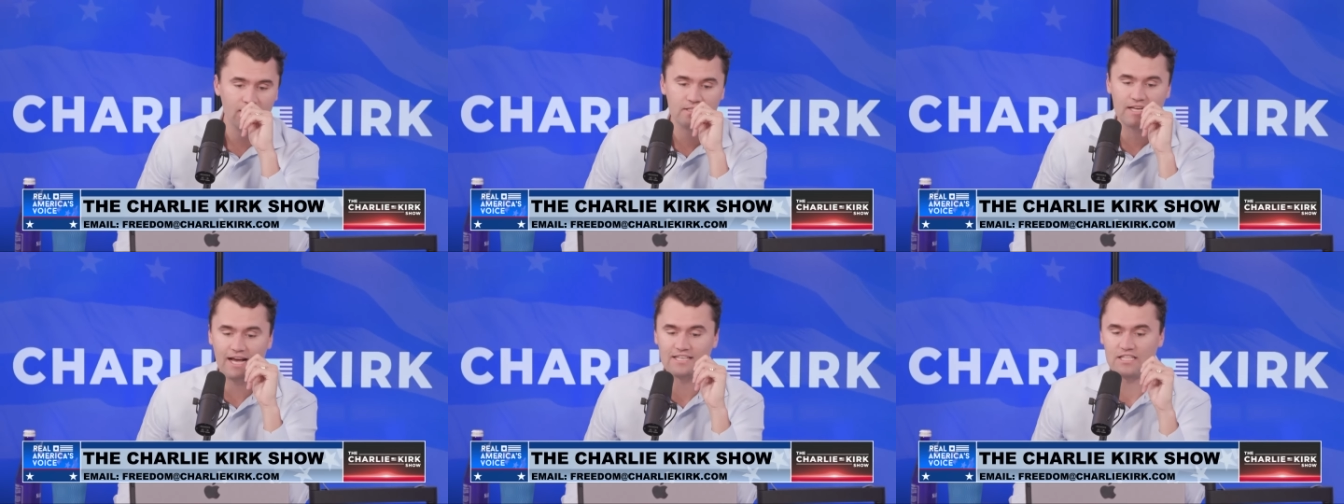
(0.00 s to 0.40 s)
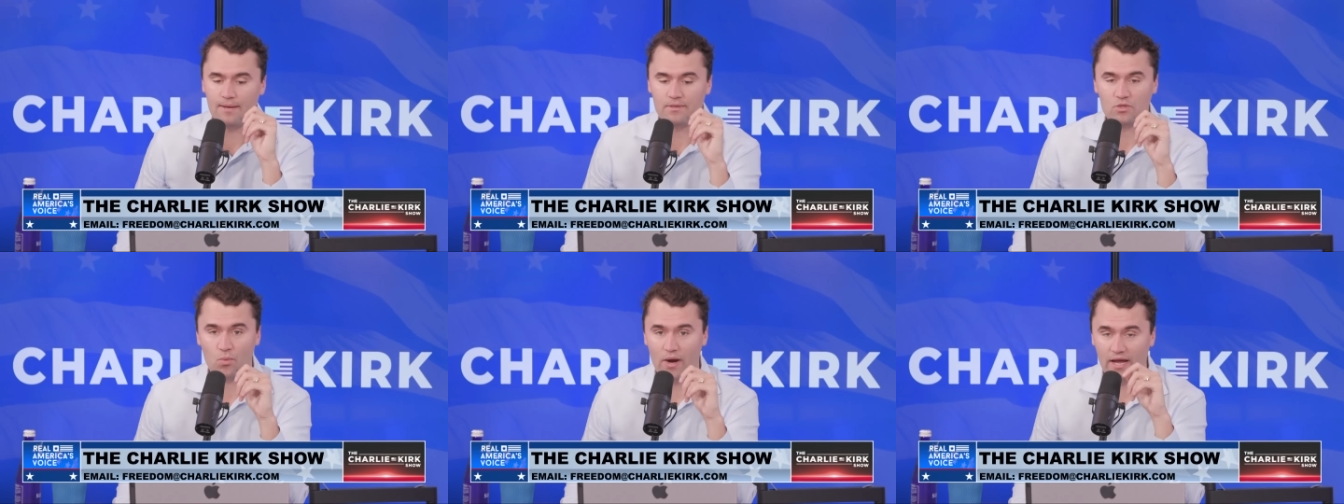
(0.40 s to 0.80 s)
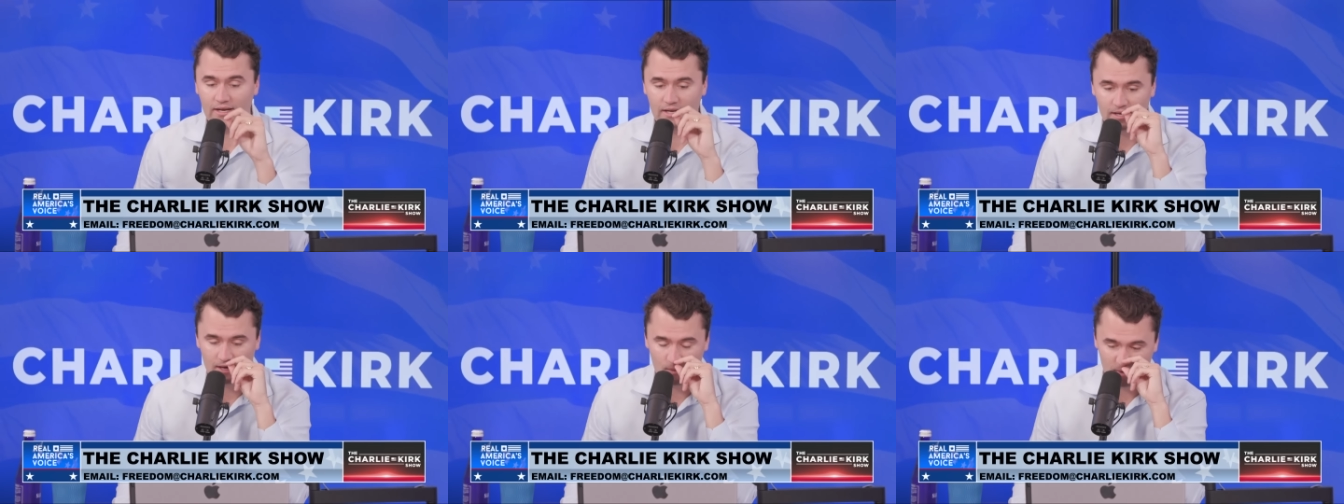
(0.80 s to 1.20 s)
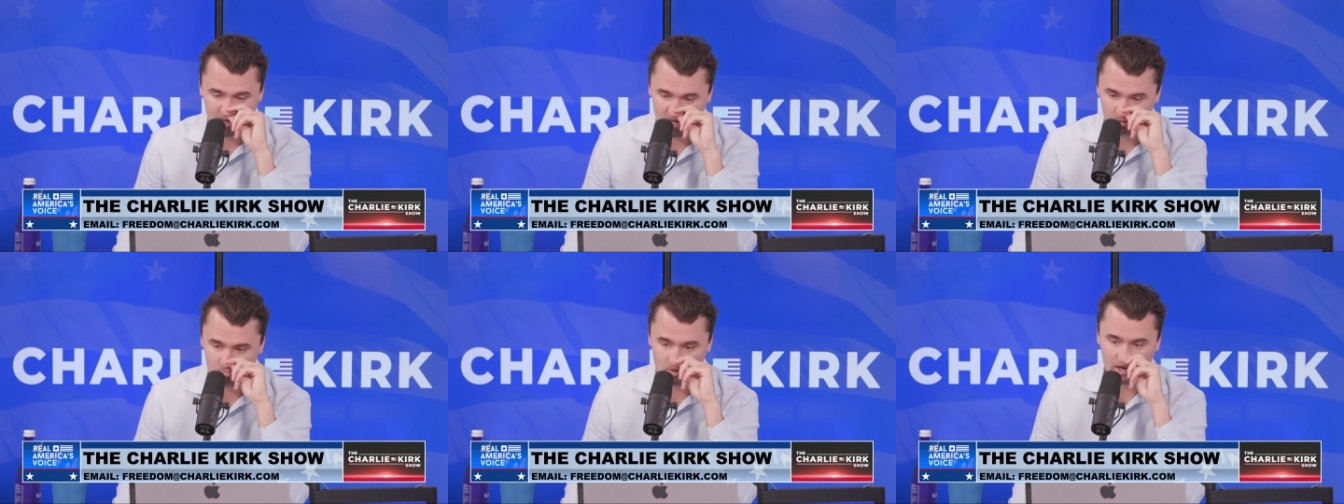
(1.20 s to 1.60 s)
This guy's name is Randy. I want
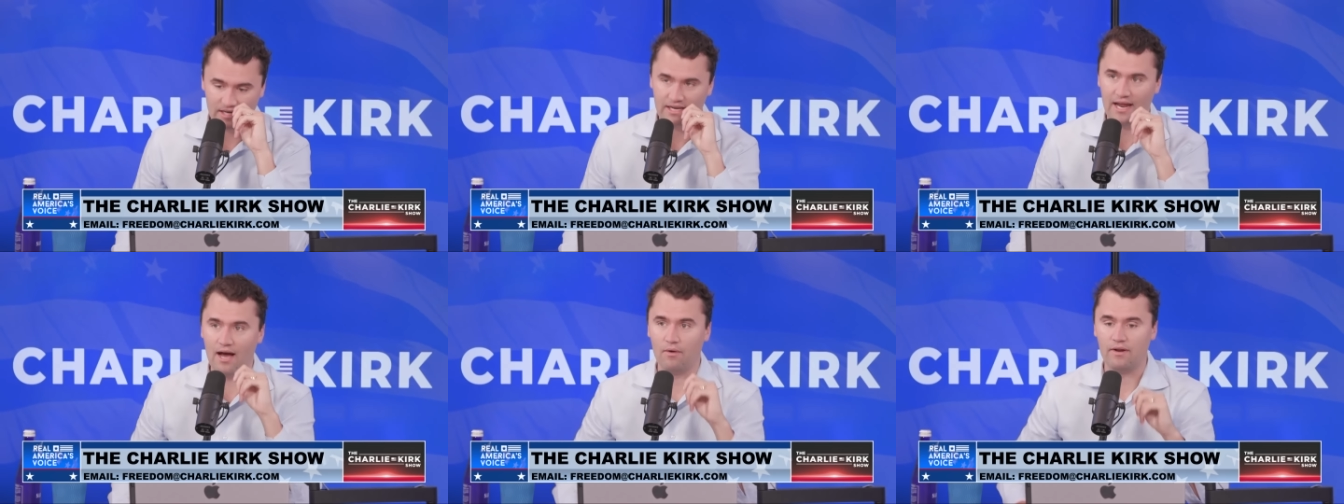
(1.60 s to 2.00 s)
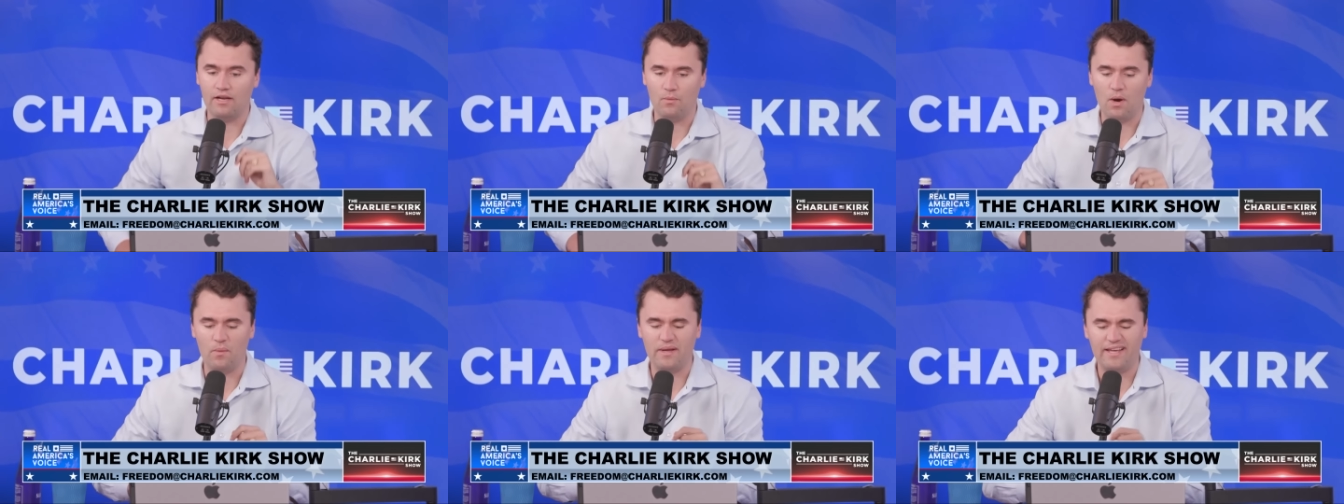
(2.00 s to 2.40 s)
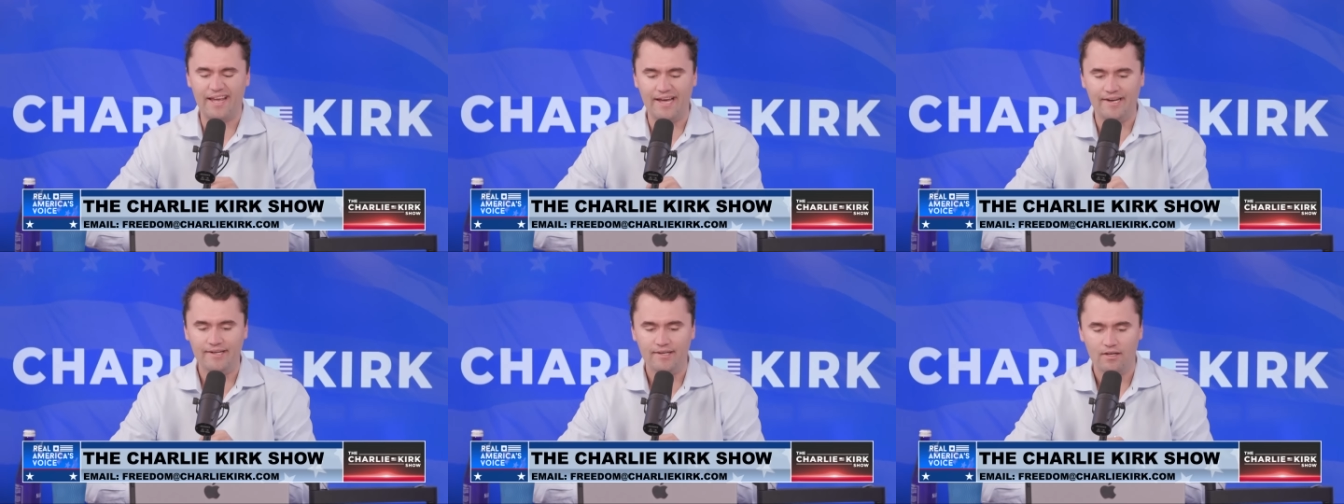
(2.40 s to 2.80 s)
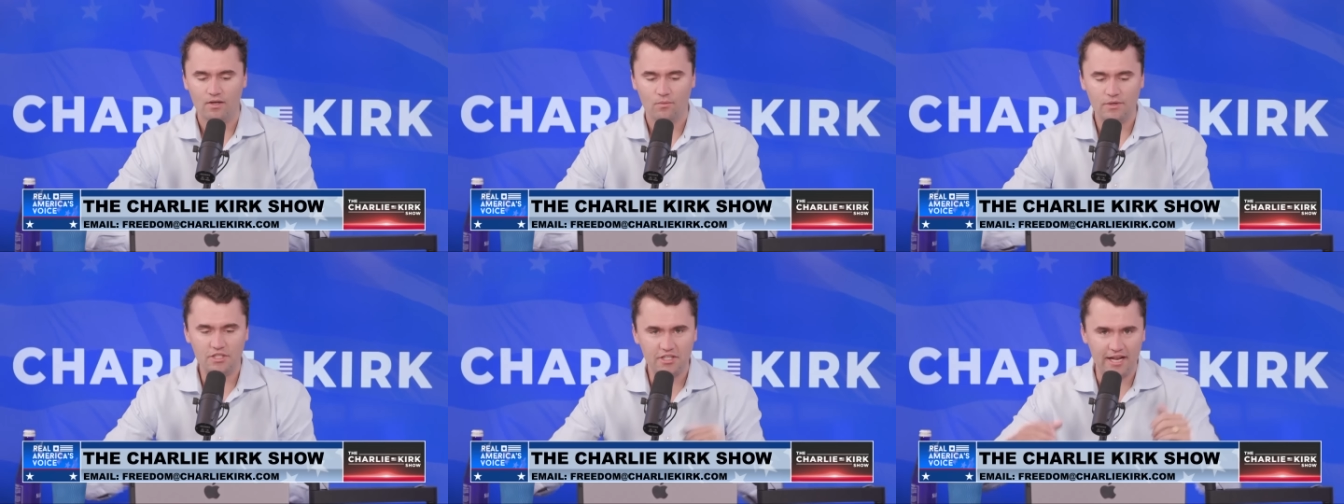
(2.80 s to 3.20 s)
to help Randy out any way we can
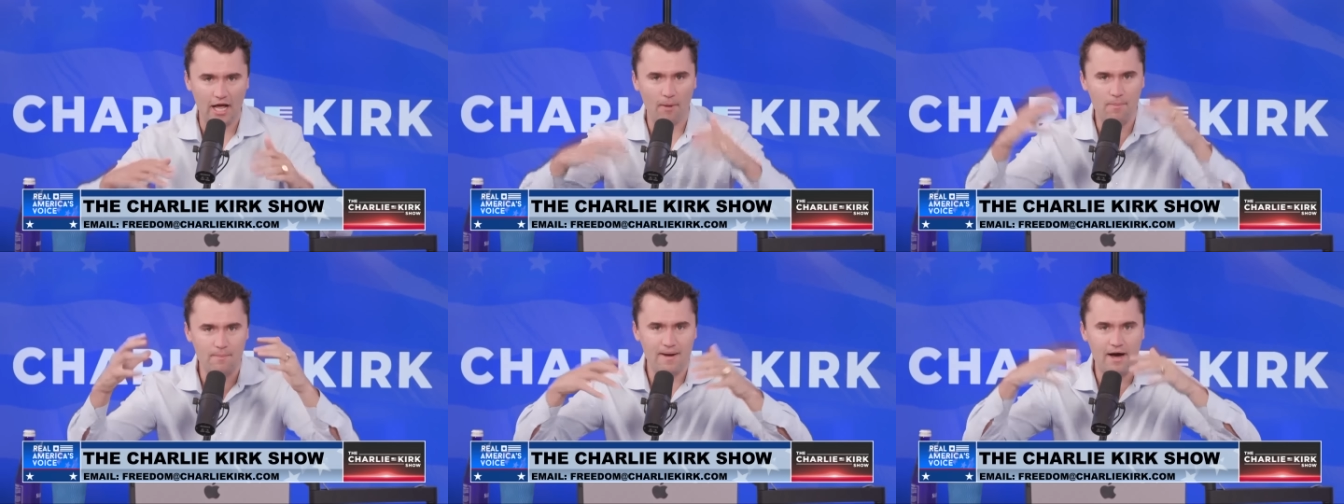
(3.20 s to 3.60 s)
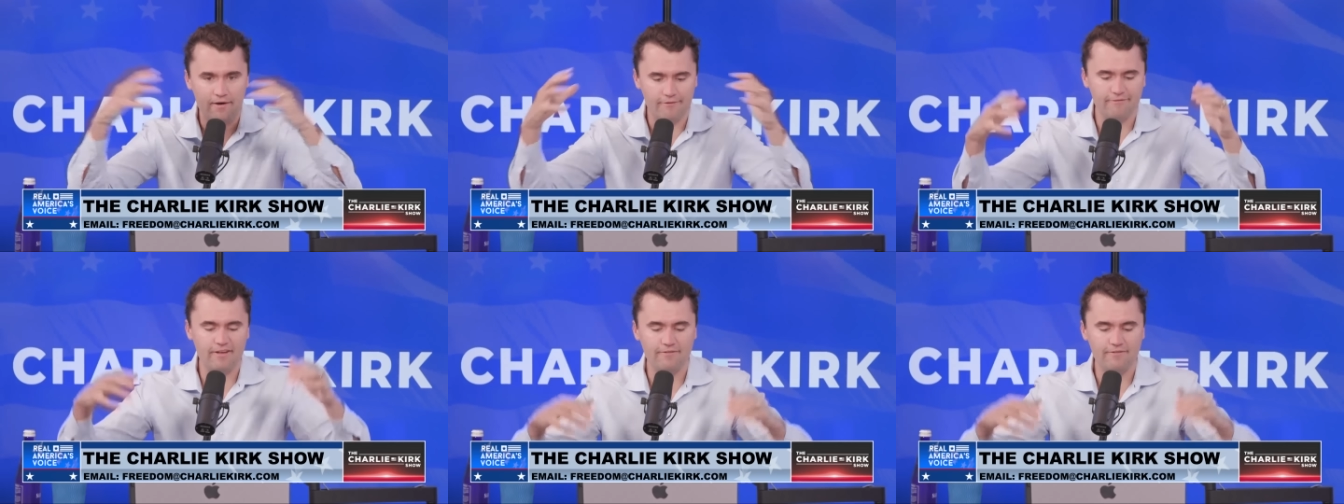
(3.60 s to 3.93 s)
we should help him out if,